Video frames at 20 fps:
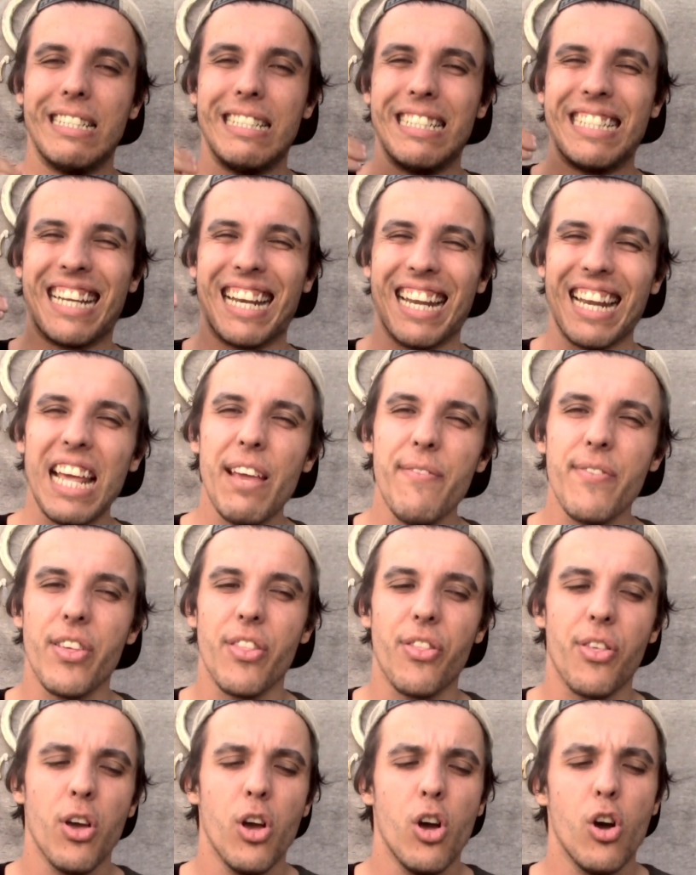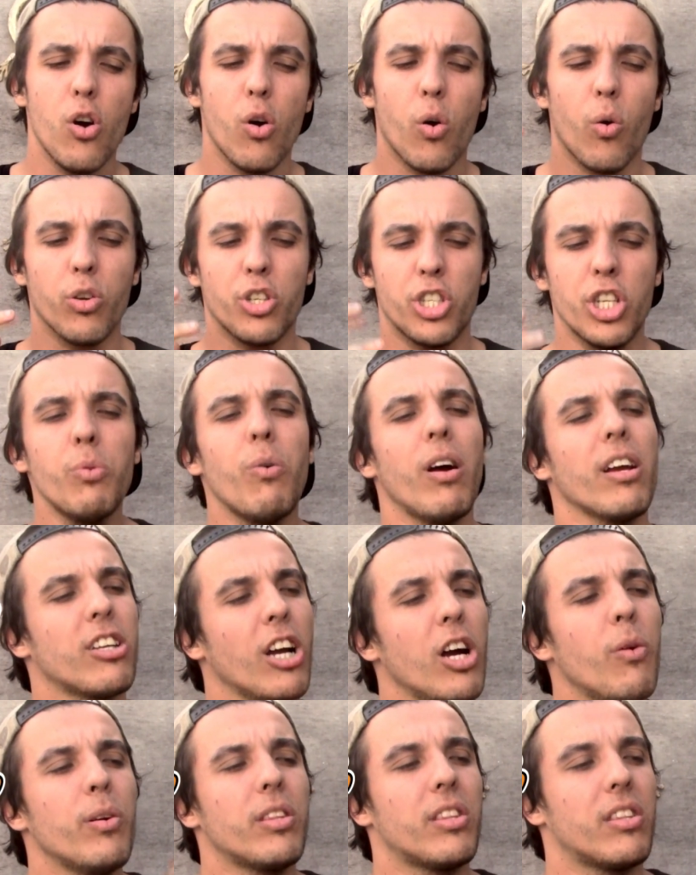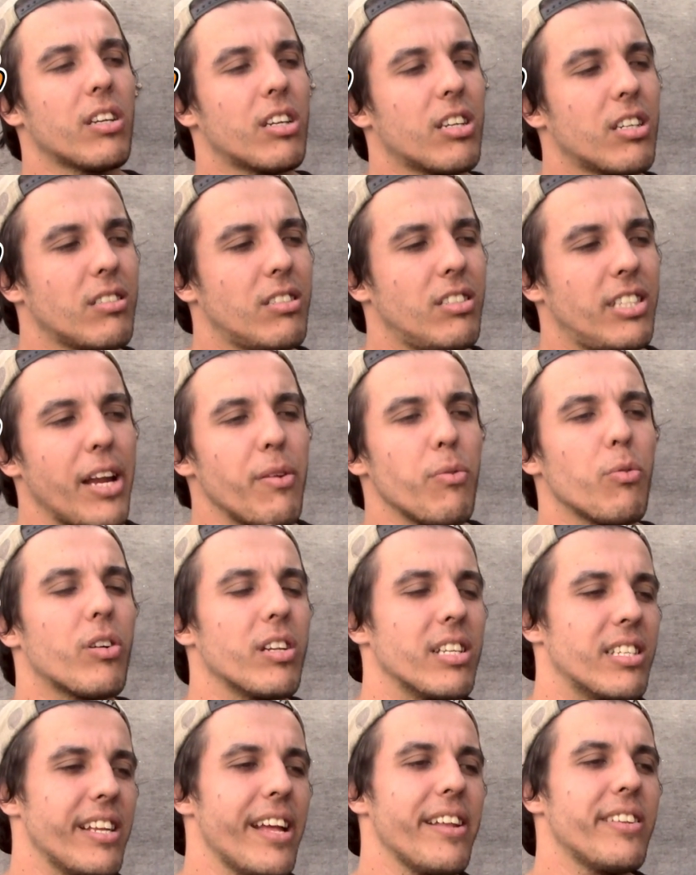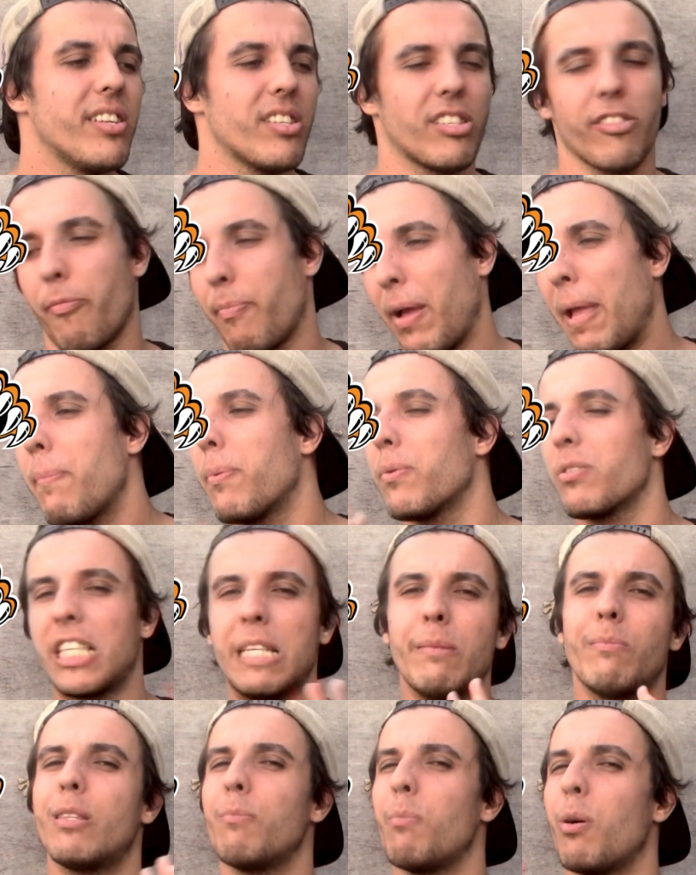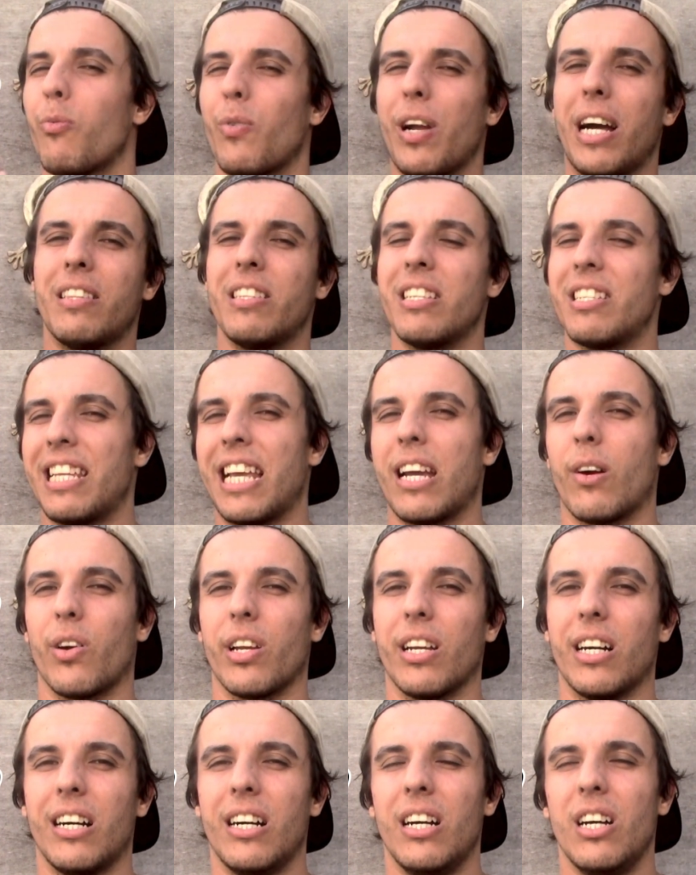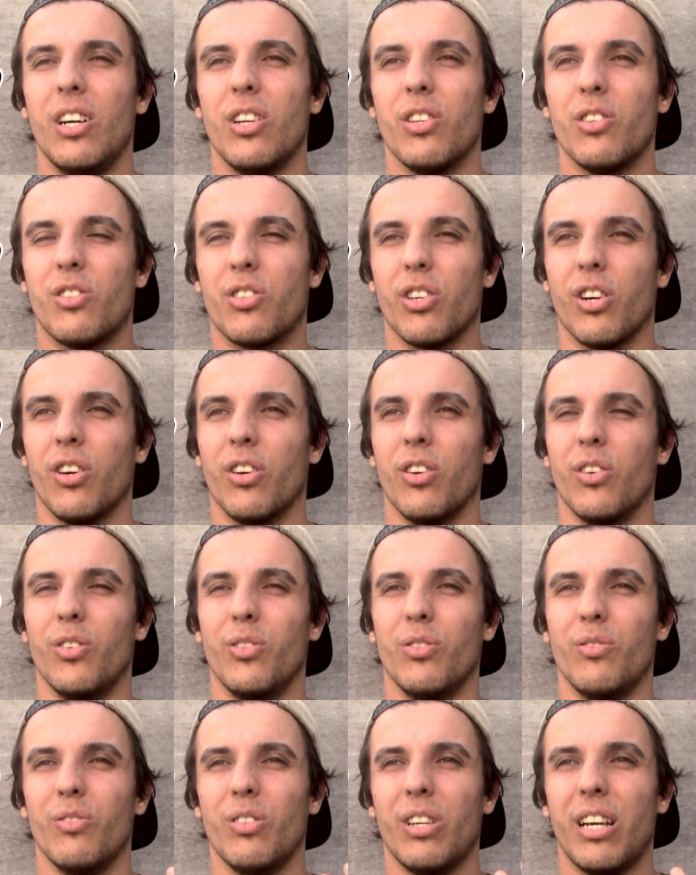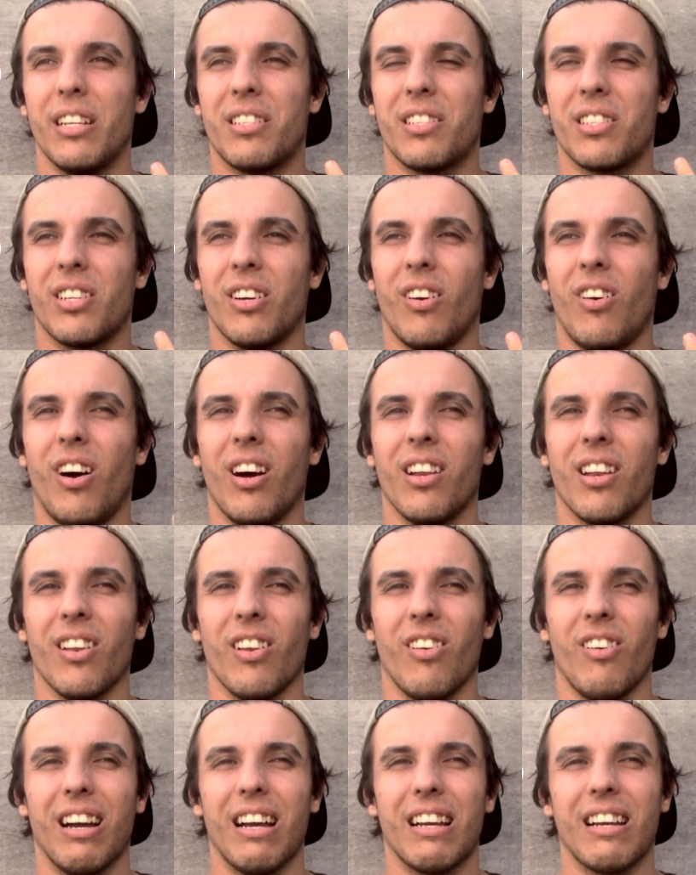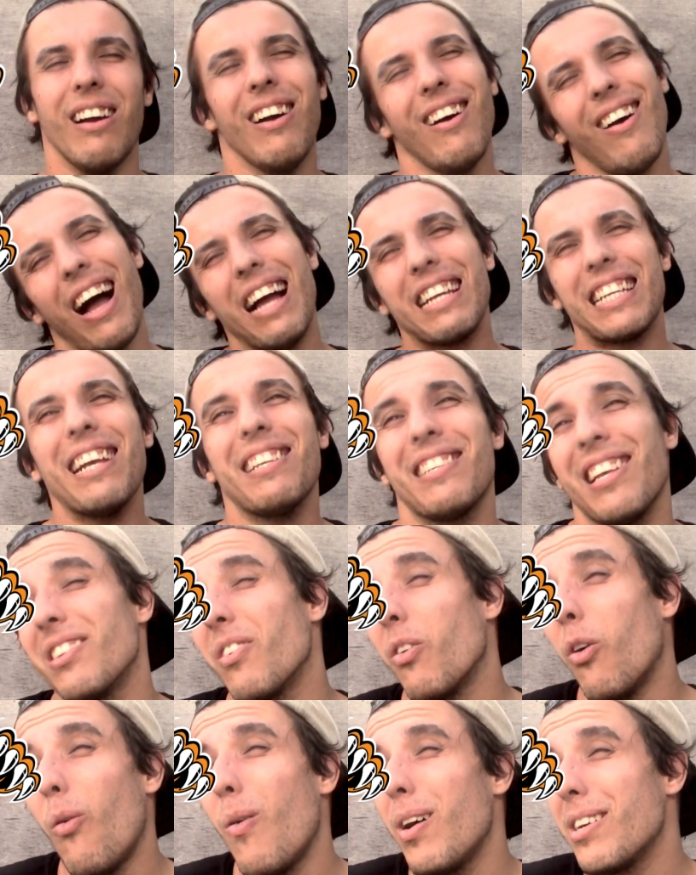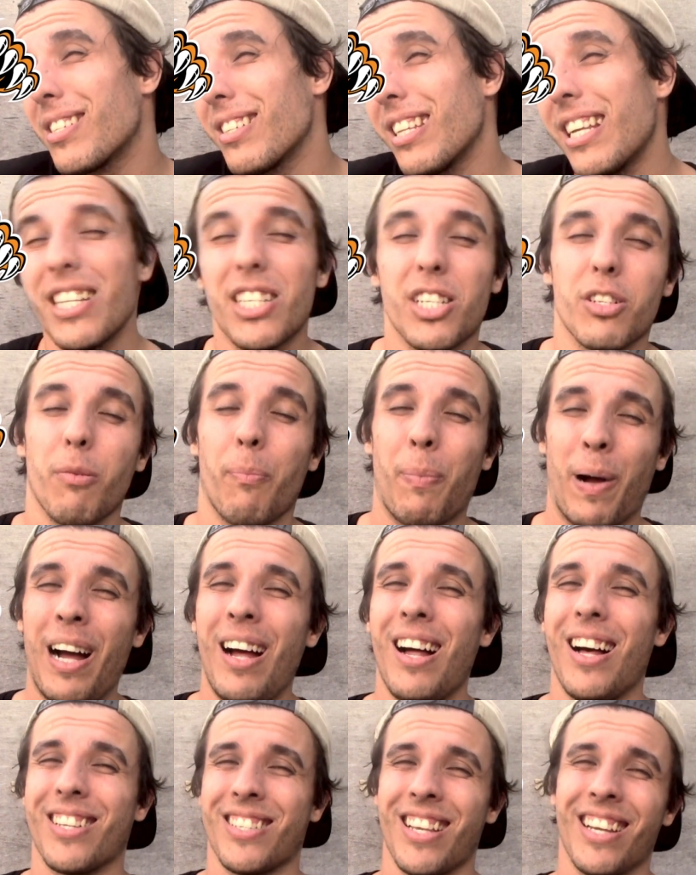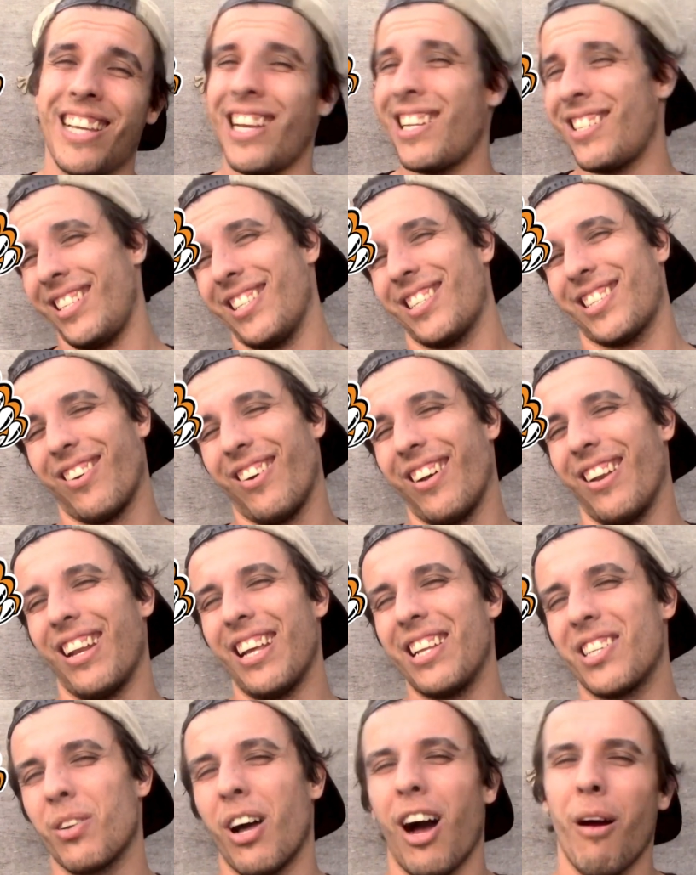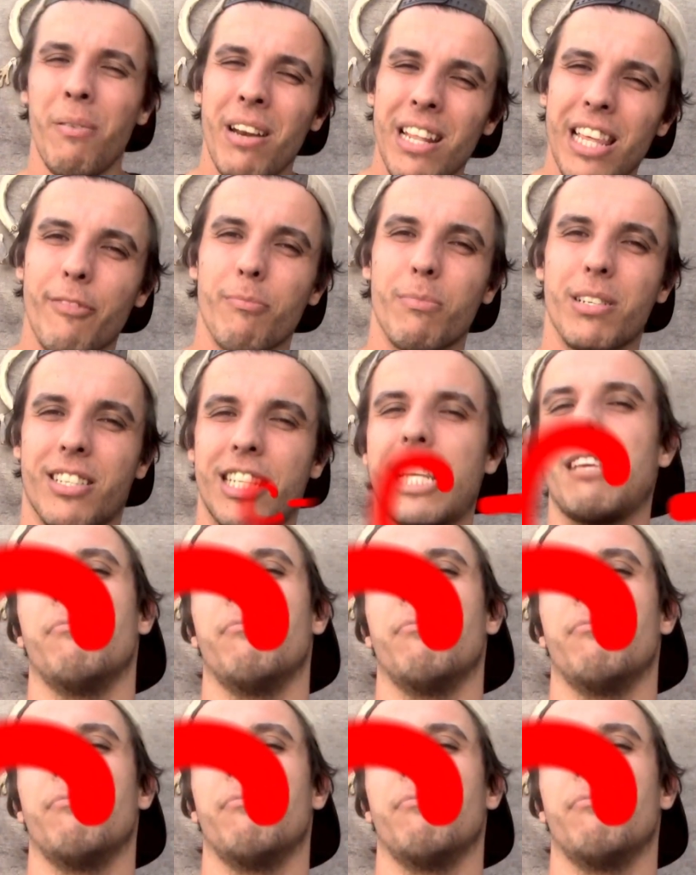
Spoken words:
in 11th? Or do I go with the general consensus of people tip them around this area, so it's kind of like, I guess that always leads to a pass. I guess this kind of leads to, I want to give them a C-.